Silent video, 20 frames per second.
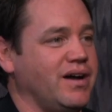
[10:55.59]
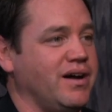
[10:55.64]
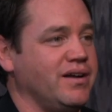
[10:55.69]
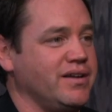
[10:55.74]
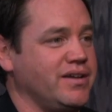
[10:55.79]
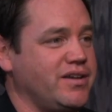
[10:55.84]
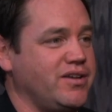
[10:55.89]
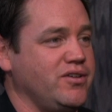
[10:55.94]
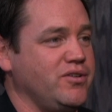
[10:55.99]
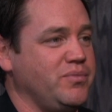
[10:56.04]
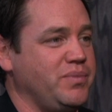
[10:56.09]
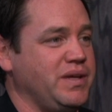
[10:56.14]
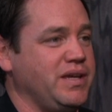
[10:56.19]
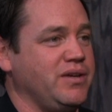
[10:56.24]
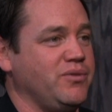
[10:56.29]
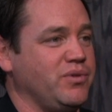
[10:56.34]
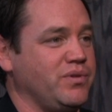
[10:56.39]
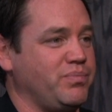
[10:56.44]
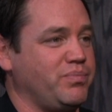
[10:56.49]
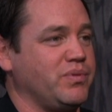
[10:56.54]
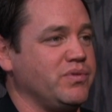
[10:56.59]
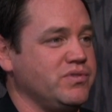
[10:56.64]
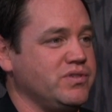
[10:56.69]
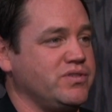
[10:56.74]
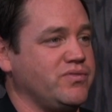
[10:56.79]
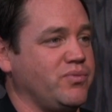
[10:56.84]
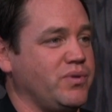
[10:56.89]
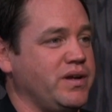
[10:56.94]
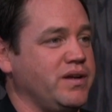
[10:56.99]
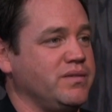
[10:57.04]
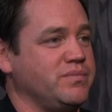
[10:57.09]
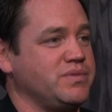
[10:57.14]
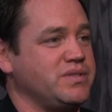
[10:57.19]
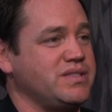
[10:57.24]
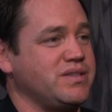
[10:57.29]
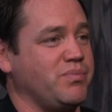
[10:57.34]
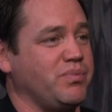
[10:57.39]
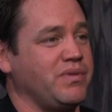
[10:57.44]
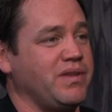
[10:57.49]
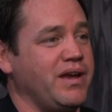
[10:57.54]
on a QB with bruised
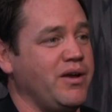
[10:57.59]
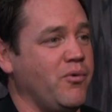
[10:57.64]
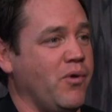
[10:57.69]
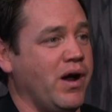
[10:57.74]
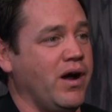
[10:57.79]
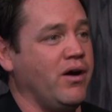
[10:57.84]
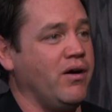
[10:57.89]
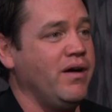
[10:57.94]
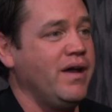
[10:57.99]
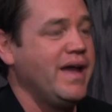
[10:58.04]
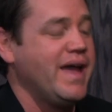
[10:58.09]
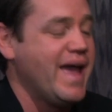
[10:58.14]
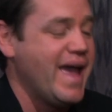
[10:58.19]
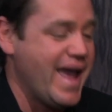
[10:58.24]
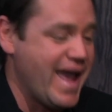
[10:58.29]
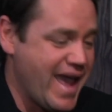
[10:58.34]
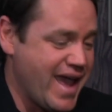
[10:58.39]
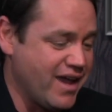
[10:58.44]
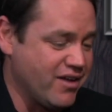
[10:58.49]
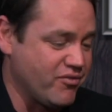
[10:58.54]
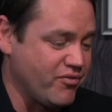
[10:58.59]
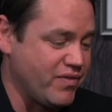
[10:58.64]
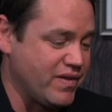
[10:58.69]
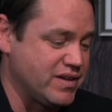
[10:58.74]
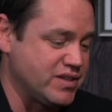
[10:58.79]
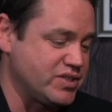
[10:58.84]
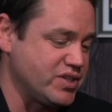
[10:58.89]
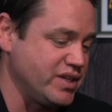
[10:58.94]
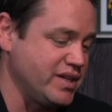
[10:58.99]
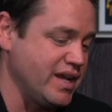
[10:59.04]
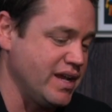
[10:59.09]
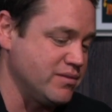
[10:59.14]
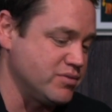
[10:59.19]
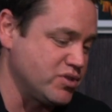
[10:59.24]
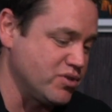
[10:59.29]
ribs to play well and finish a game.